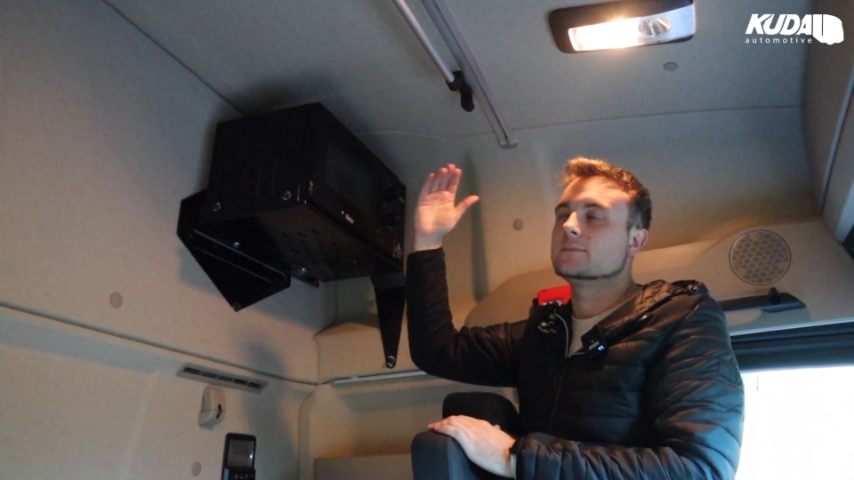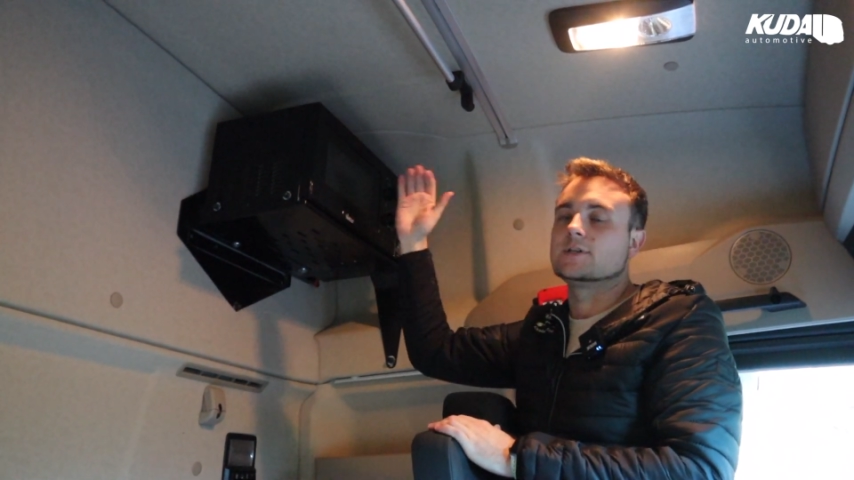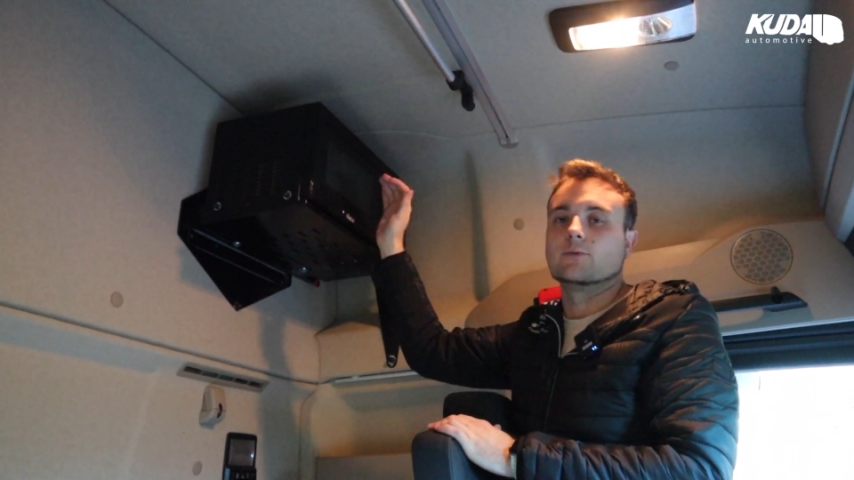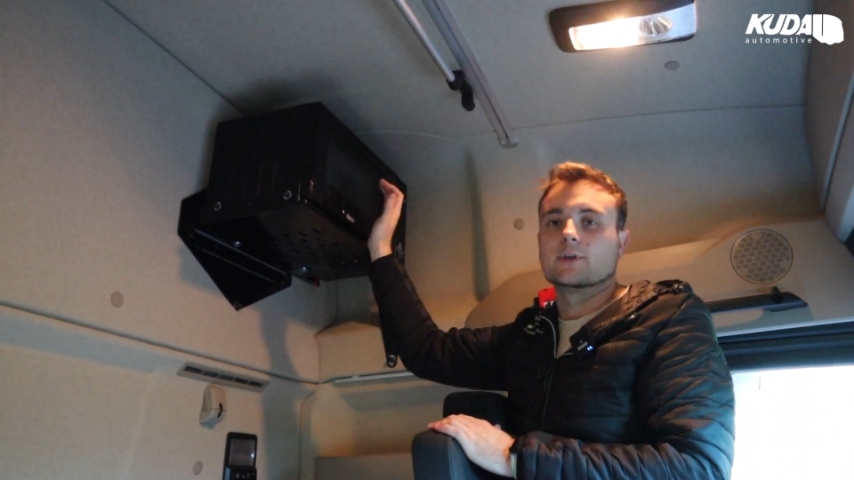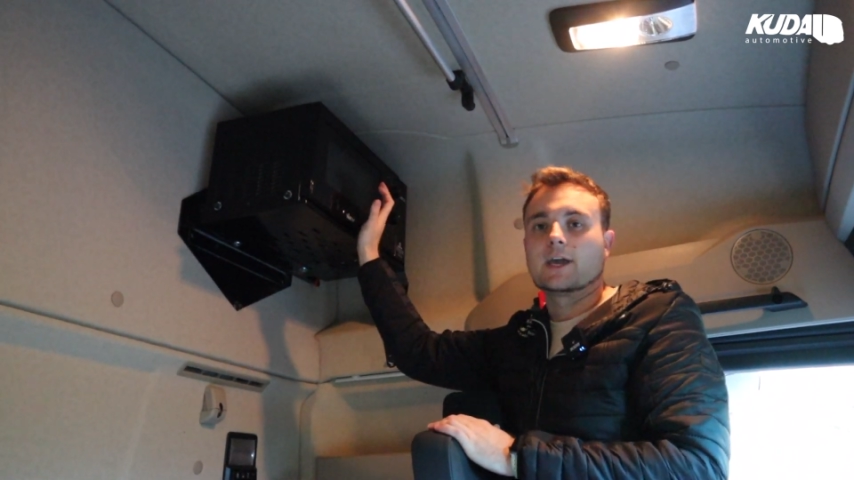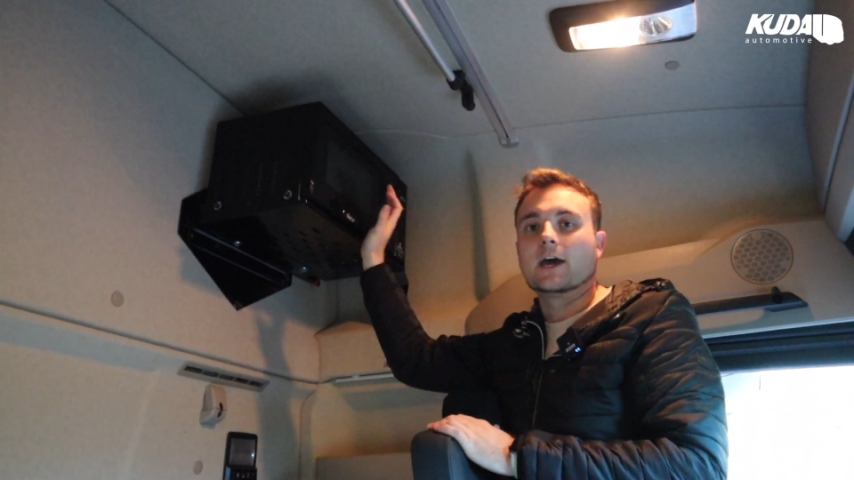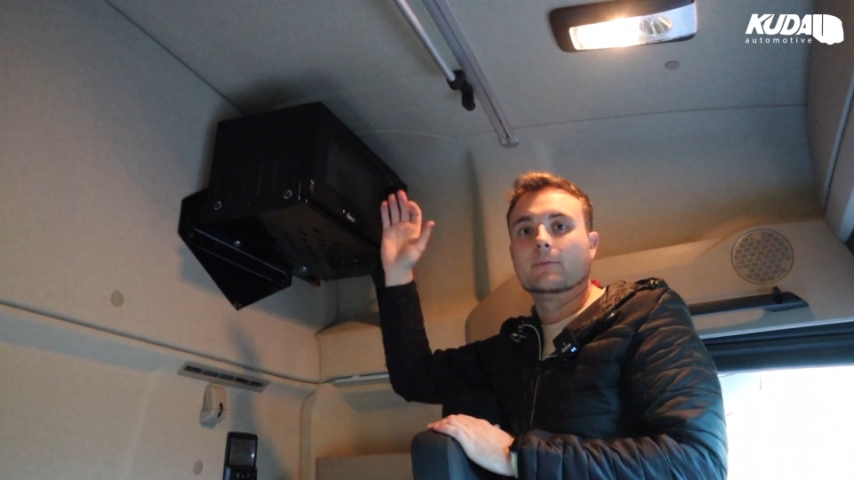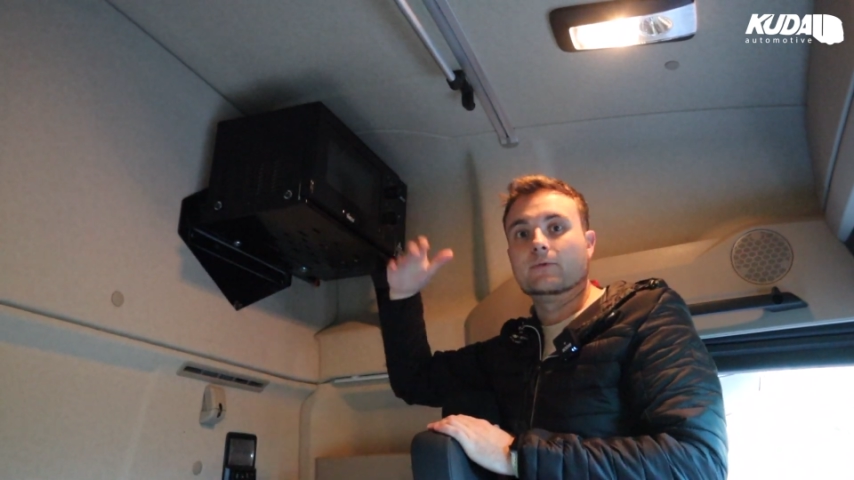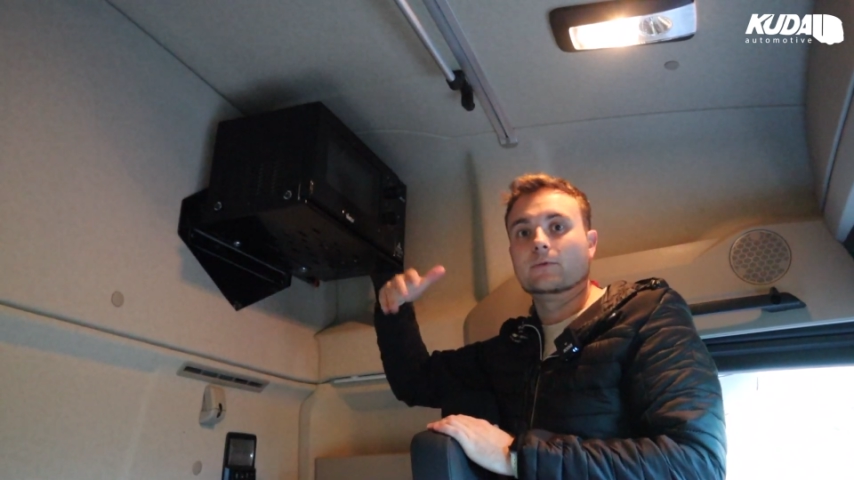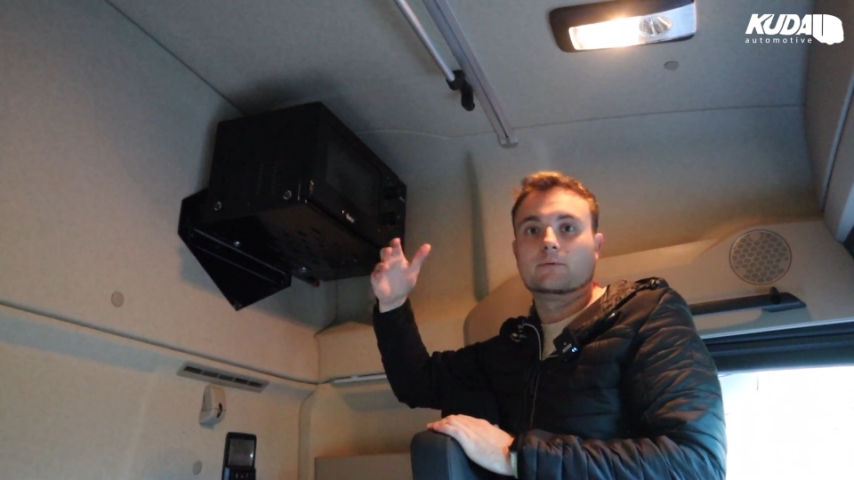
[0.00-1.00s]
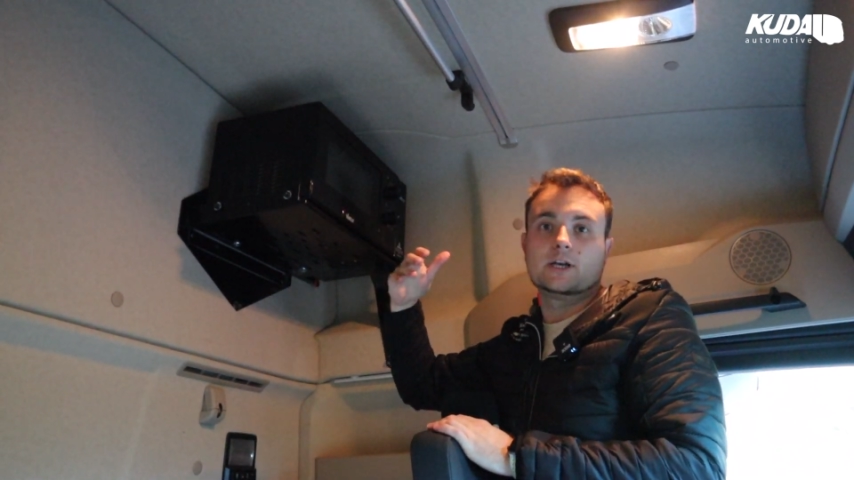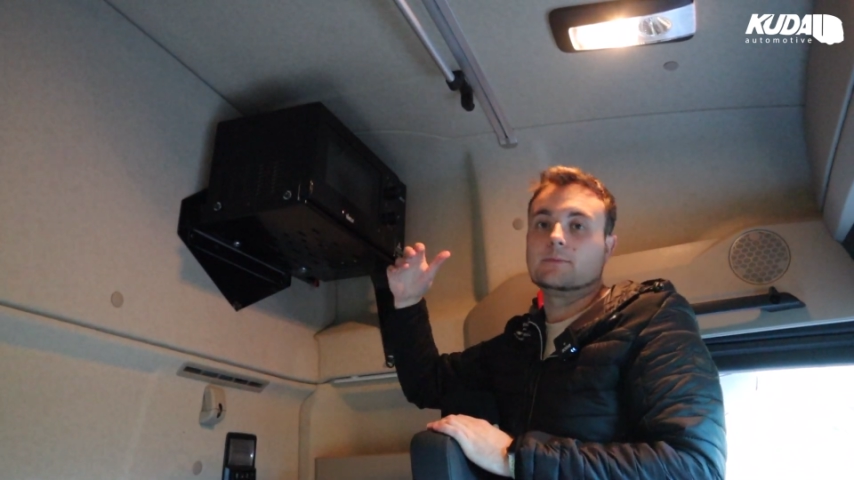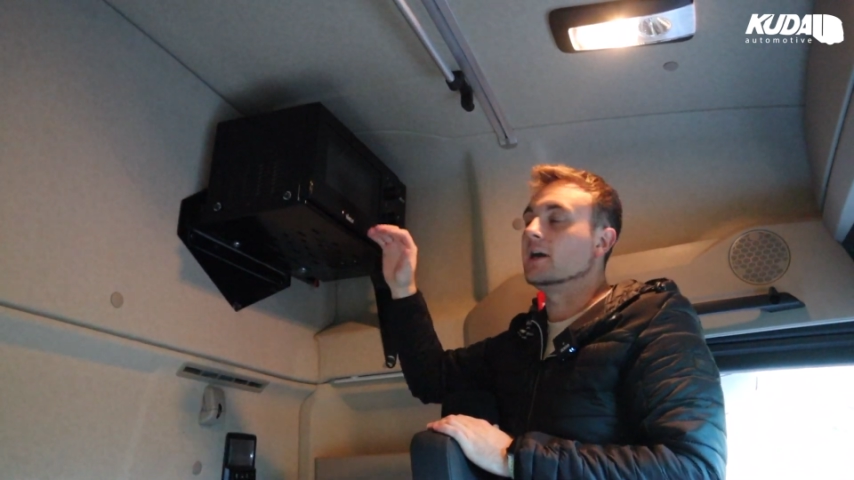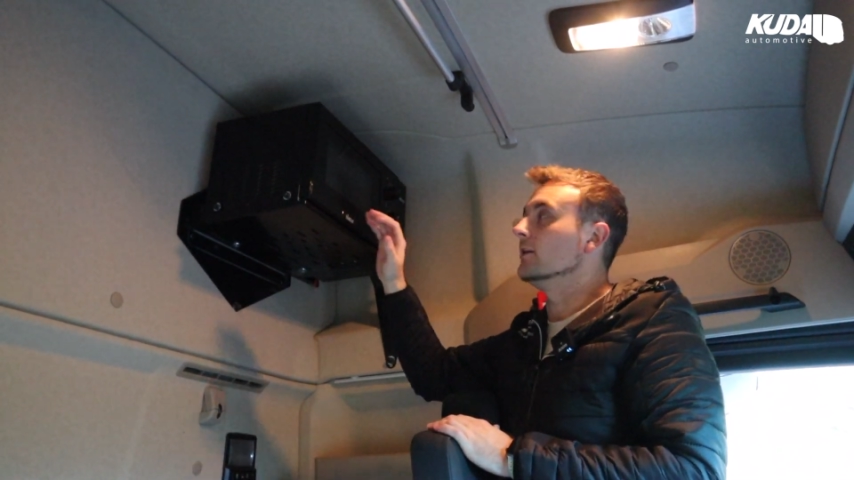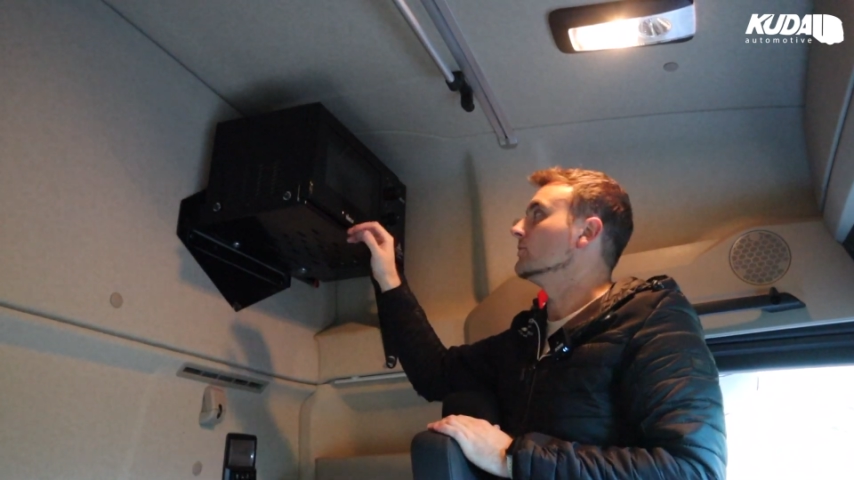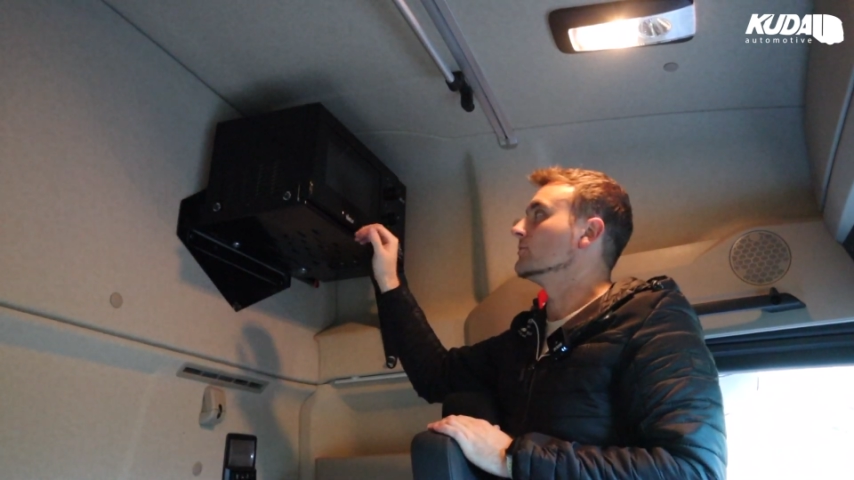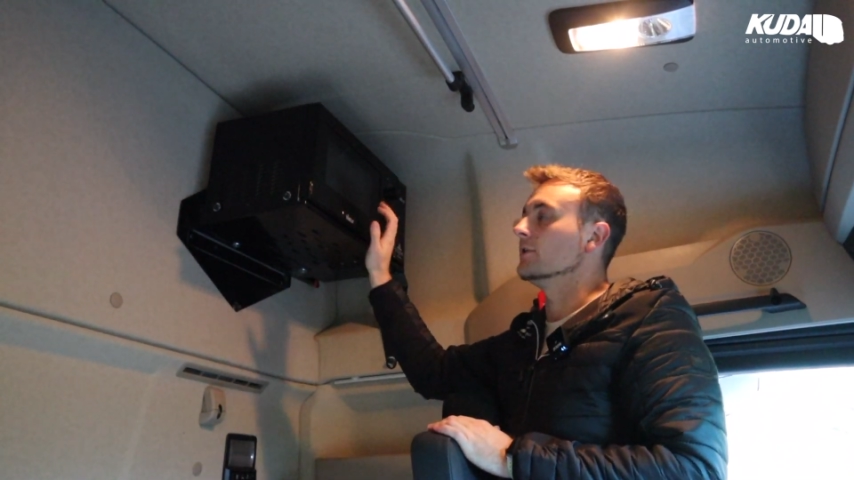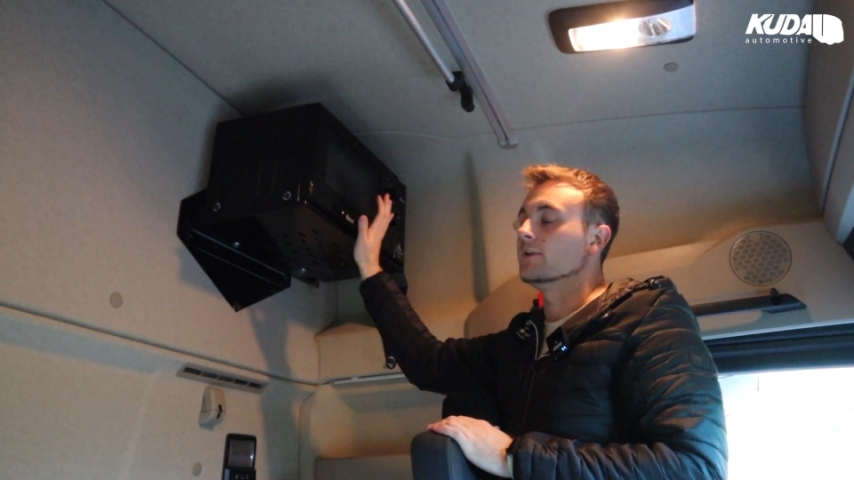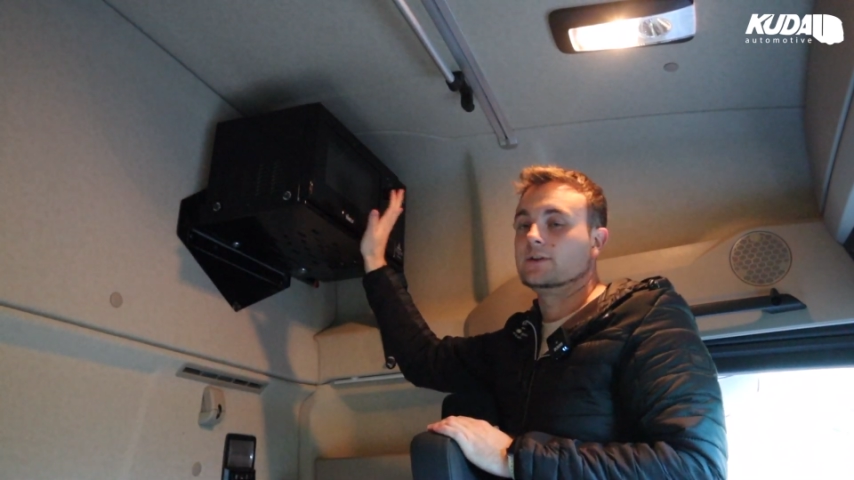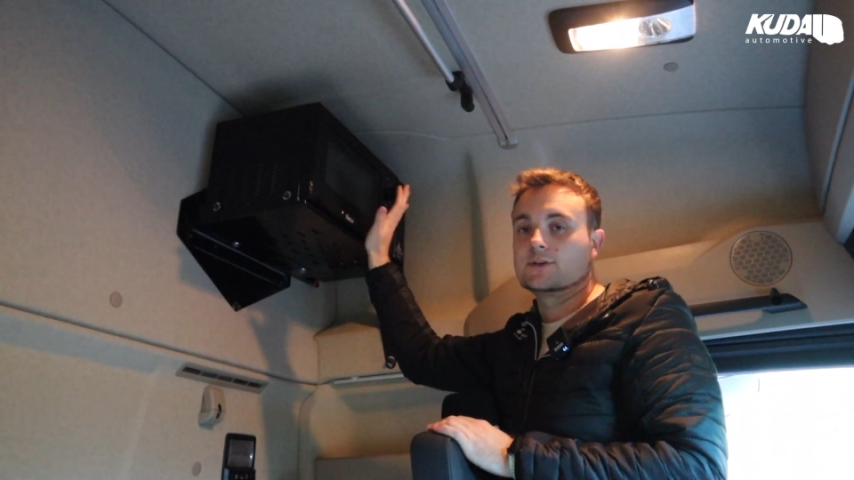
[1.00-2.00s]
tilt the cab for any maintenance or anything.